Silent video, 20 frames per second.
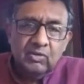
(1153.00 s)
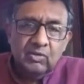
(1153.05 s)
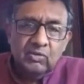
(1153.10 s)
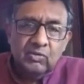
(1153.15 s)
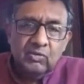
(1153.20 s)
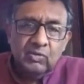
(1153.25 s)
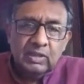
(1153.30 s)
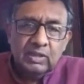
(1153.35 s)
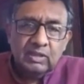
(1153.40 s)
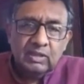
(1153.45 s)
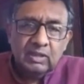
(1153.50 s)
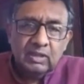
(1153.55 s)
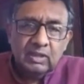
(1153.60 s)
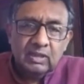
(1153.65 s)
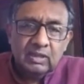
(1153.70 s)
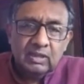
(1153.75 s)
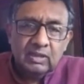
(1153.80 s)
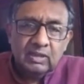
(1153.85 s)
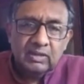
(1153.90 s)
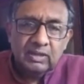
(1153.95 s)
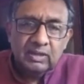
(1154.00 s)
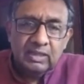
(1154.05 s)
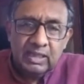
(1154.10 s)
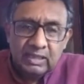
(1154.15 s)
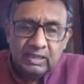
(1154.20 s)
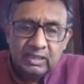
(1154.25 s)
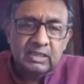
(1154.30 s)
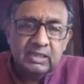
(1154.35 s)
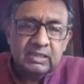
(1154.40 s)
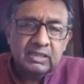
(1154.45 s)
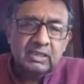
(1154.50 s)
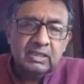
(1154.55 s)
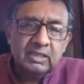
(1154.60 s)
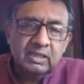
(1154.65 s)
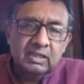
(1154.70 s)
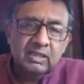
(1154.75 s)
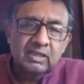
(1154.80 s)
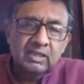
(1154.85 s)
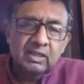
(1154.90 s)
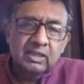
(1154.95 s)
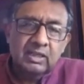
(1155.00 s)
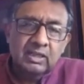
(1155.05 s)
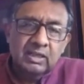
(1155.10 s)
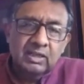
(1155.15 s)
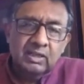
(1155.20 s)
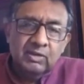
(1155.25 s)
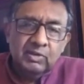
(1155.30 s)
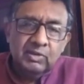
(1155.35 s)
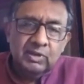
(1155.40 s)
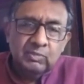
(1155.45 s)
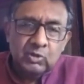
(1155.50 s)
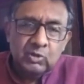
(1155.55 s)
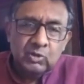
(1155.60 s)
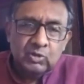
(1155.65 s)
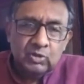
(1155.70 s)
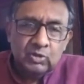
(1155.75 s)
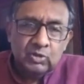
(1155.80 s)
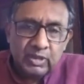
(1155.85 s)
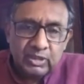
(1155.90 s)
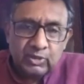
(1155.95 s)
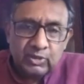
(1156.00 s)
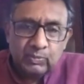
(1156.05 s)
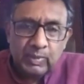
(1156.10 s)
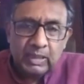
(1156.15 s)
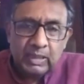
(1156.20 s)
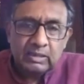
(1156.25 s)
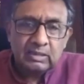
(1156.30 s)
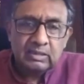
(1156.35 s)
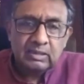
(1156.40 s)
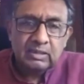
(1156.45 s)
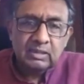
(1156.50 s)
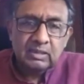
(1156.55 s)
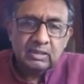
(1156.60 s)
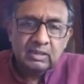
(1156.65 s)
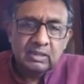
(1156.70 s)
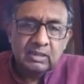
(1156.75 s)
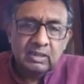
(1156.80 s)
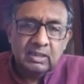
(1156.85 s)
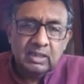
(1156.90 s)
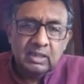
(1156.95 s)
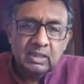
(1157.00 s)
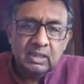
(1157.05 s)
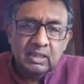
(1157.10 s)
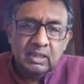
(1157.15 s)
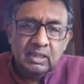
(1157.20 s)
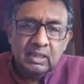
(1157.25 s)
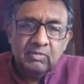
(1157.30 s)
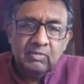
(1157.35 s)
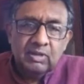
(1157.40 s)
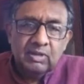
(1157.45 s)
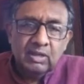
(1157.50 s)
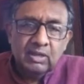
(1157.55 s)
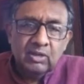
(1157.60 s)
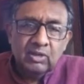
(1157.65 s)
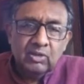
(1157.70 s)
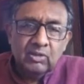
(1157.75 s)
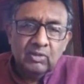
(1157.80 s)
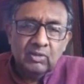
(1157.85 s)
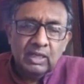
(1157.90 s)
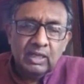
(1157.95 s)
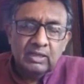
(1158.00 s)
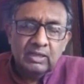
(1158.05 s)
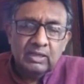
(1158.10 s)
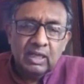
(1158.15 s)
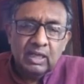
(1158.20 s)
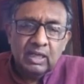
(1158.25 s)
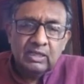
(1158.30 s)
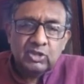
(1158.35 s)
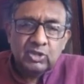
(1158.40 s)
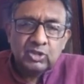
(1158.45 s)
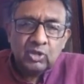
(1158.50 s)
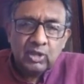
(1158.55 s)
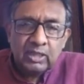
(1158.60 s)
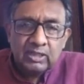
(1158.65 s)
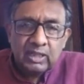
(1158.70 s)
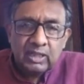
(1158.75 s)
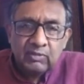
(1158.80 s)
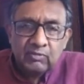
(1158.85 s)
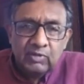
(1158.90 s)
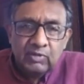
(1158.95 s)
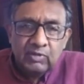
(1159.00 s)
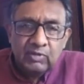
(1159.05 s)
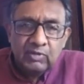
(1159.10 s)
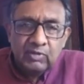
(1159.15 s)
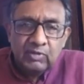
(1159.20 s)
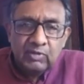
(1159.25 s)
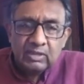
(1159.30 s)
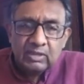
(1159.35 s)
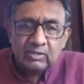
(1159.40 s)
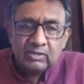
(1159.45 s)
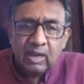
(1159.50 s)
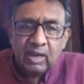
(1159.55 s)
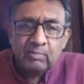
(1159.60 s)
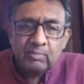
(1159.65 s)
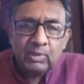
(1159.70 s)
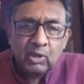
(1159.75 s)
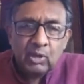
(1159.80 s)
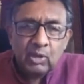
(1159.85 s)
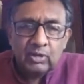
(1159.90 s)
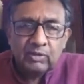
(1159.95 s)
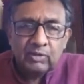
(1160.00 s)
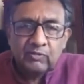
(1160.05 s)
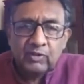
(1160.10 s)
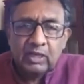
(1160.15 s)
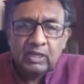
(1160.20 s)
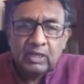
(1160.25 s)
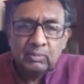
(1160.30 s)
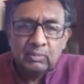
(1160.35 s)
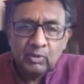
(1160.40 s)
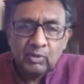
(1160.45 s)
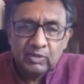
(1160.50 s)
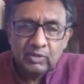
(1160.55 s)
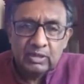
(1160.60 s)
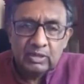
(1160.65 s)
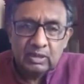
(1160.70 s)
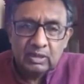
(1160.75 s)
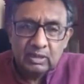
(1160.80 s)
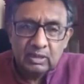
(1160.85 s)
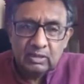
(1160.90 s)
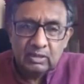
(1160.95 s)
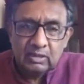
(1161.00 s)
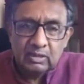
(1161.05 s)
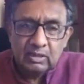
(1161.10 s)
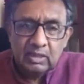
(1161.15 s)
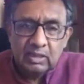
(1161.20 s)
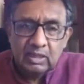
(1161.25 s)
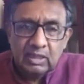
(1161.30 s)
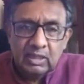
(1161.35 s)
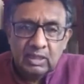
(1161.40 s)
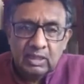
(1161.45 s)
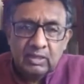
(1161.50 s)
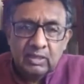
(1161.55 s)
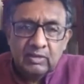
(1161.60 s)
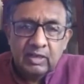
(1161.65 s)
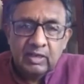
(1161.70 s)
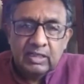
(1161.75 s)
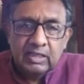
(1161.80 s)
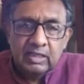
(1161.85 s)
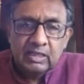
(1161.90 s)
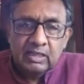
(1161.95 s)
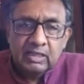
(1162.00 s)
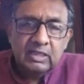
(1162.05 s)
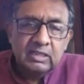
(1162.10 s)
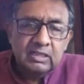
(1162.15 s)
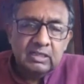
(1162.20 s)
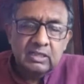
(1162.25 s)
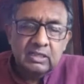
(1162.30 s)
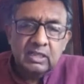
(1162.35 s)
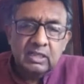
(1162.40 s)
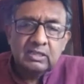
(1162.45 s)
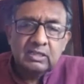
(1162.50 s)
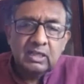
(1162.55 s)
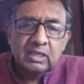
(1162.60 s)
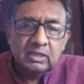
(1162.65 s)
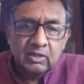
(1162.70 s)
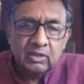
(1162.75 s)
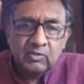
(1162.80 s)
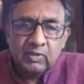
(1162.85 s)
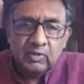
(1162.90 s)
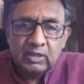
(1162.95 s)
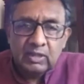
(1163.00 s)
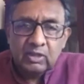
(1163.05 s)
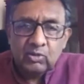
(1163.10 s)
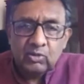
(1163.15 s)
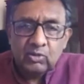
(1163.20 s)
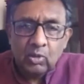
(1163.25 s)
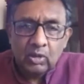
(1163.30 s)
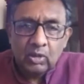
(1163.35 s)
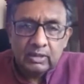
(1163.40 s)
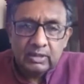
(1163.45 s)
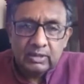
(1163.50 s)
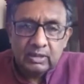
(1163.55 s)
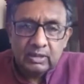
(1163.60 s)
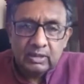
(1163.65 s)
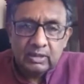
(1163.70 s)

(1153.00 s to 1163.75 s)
with dignity, with mutual respect, ensuring that we never trample on the freedom of each other, treating each other with equality.